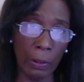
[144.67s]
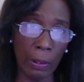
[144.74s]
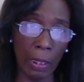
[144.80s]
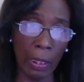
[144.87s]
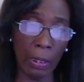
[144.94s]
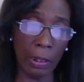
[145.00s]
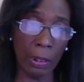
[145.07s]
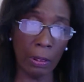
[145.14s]

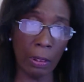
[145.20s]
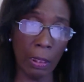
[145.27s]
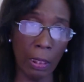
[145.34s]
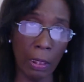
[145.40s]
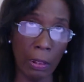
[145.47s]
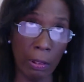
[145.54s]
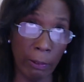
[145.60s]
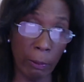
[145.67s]

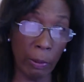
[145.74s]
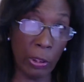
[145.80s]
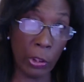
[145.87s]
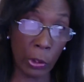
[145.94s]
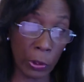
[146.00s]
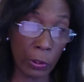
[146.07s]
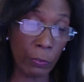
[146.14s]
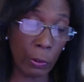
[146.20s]
when
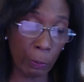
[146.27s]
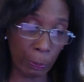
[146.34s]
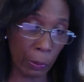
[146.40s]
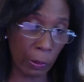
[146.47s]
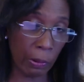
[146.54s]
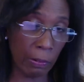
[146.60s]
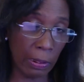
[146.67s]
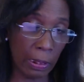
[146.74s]
2 of your
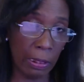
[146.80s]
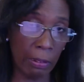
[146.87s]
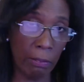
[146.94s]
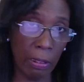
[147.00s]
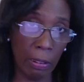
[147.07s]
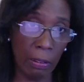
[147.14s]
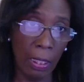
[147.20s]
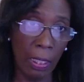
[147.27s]
pools are at
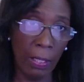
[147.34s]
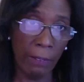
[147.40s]
0,